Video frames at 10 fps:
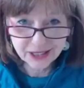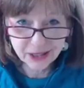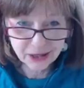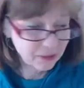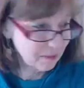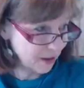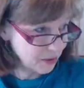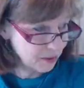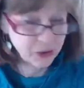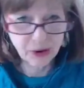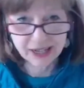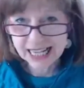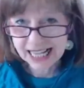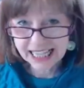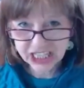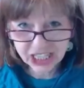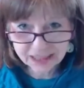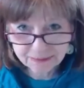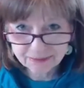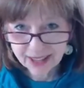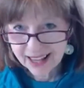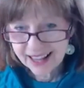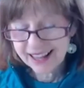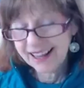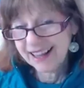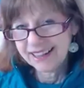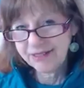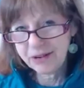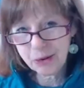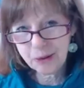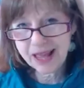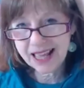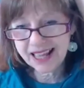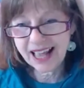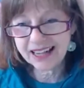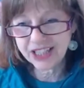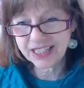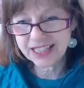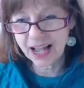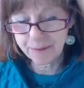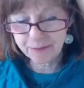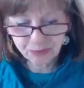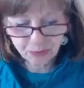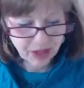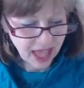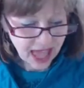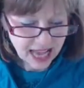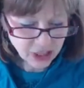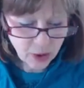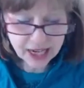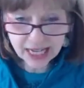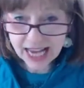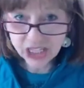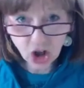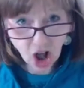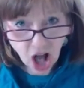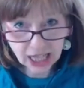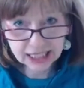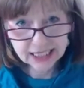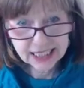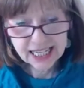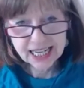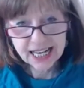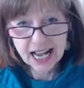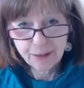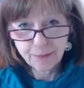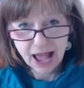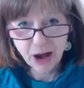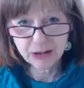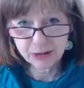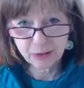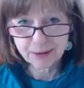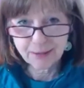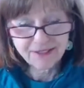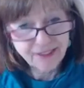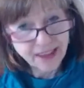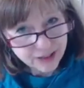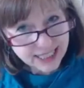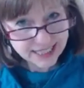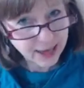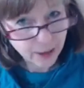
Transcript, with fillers: office, your bedroom, your kitchen, living room, and just um, I just want to kind of talk about one of my favorite